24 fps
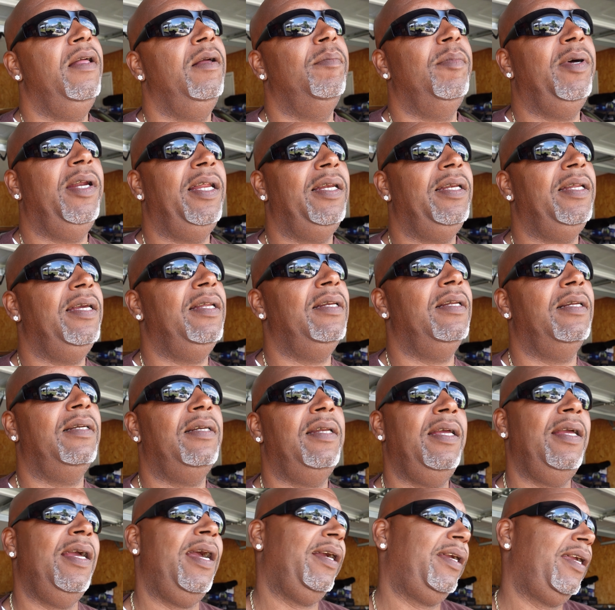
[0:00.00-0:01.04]
but at the end of the
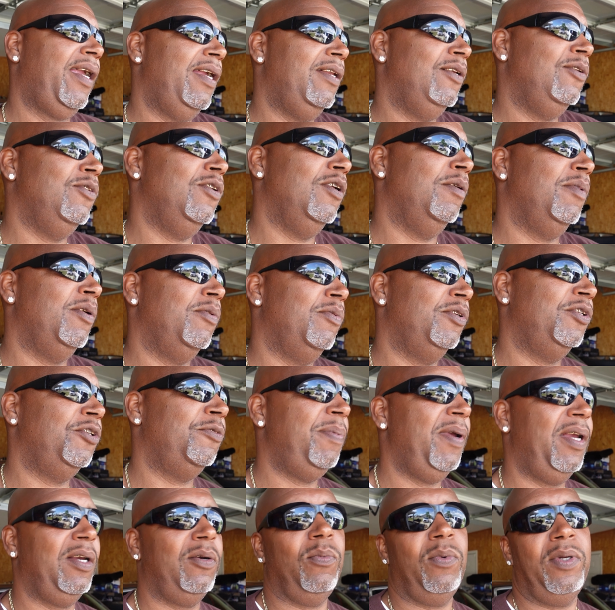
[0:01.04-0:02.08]
day, I can't do nothing but
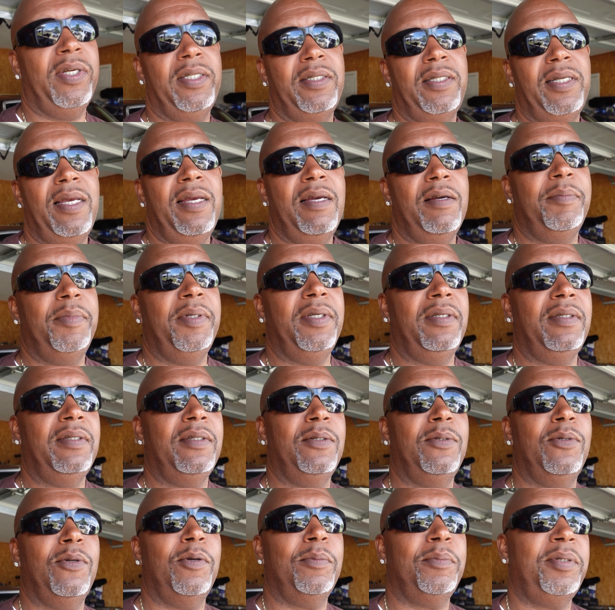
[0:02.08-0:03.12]
respect what he tell me.
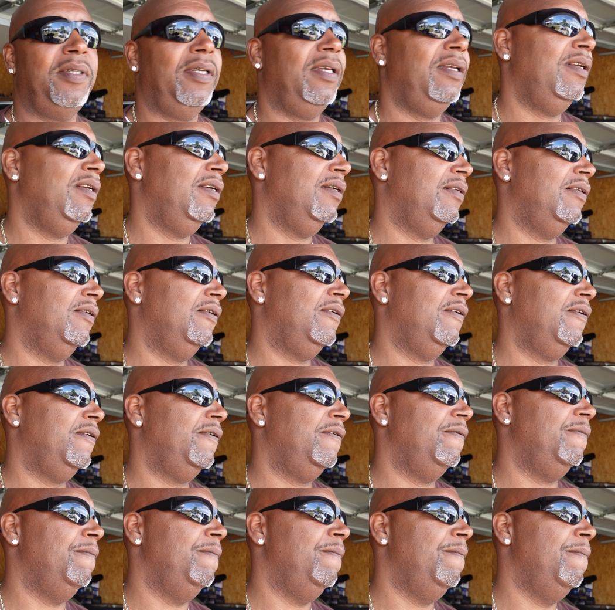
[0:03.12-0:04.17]
You know what I'm saying? Um.
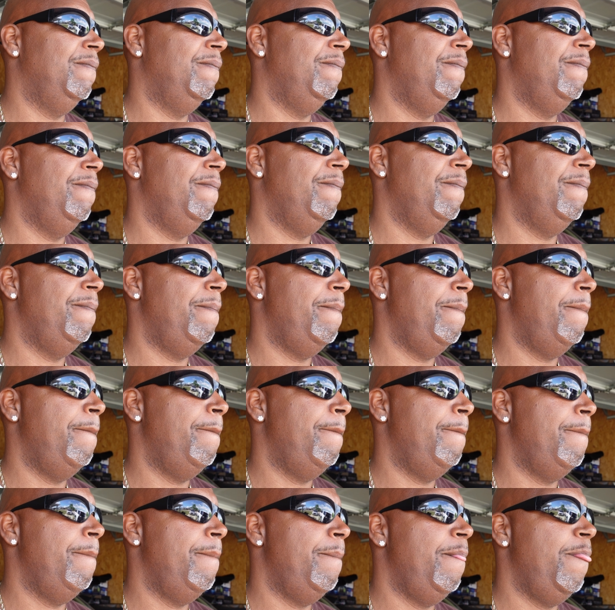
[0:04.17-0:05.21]
Uh,
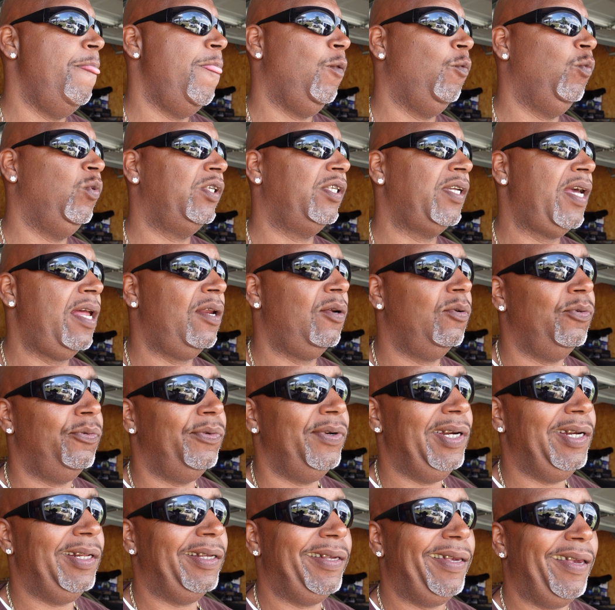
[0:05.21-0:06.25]
which I don't
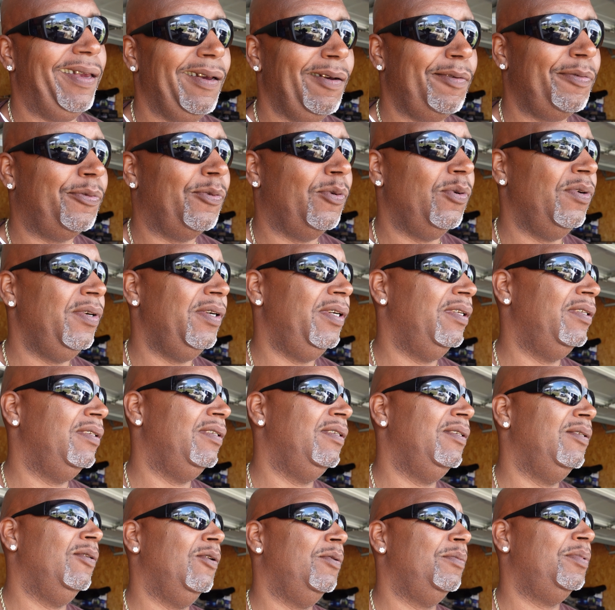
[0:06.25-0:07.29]
really care for it,
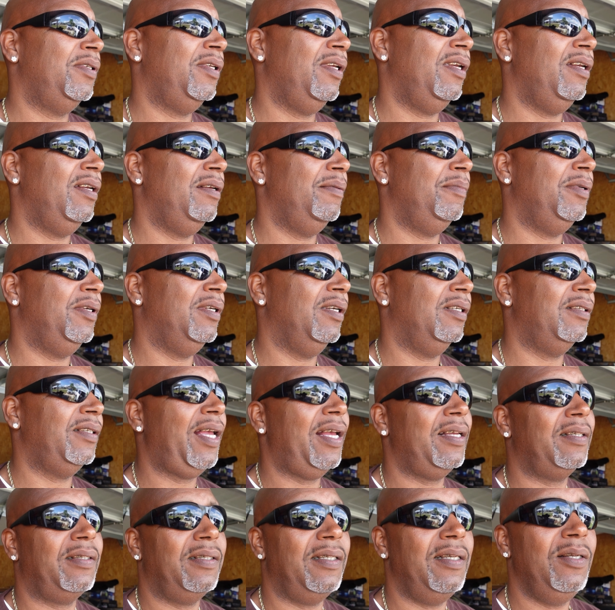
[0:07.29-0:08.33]
you know what I'm saying? Because
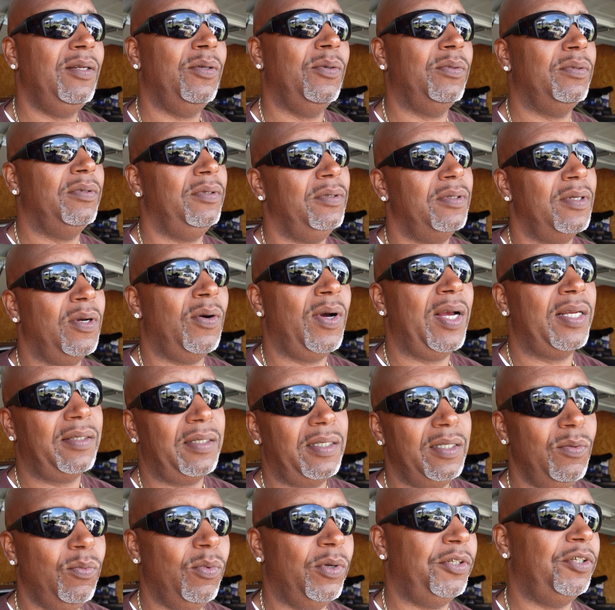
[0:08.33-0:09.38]
I see the, you know, I
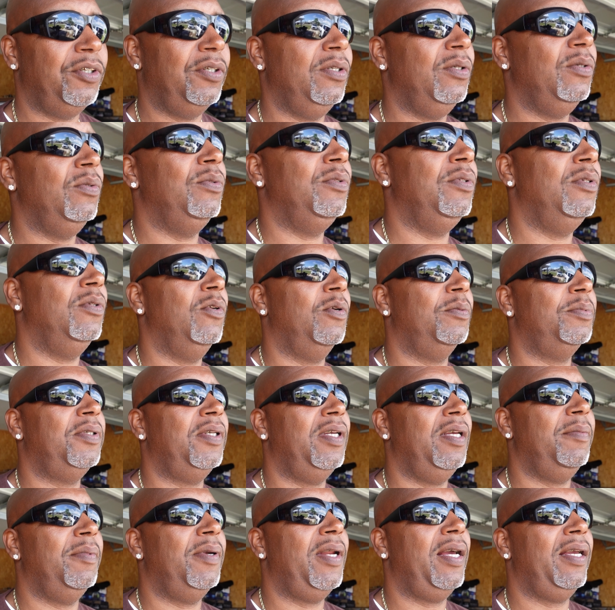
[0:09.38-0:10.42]
see what you do, you know what I'm
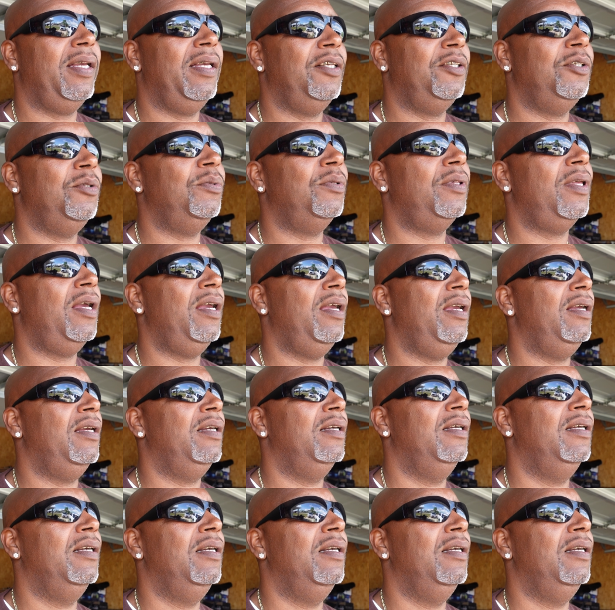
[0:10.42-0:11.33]
saying? But I guess you think